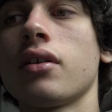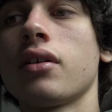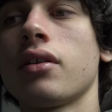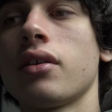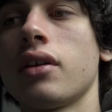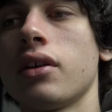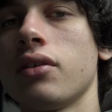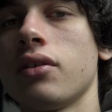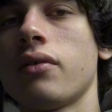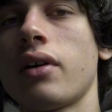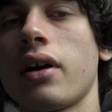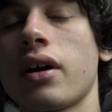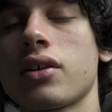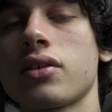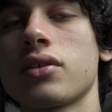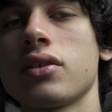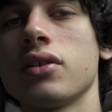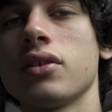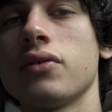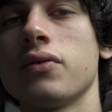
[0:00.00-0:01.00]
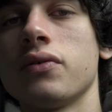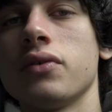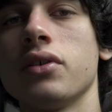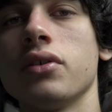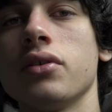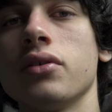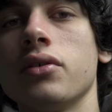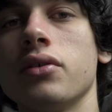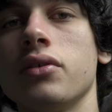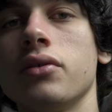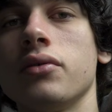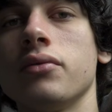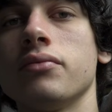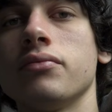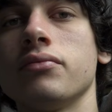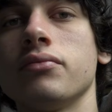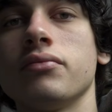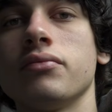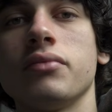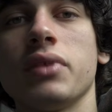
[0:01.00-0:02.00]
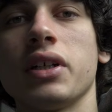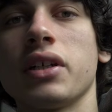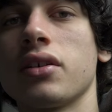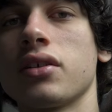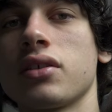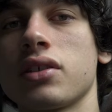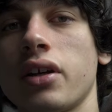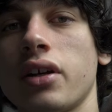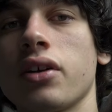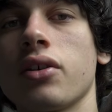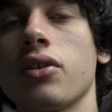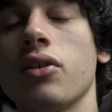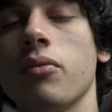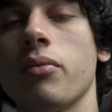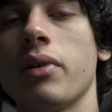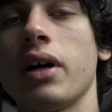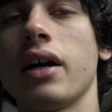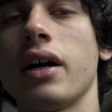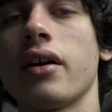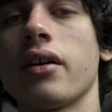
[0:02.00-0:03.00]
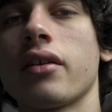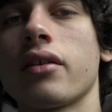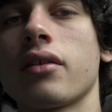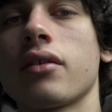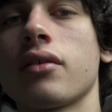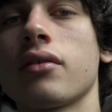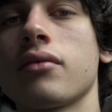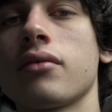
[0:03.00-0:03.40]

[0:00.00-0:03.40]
that you actually feel like a psychopath.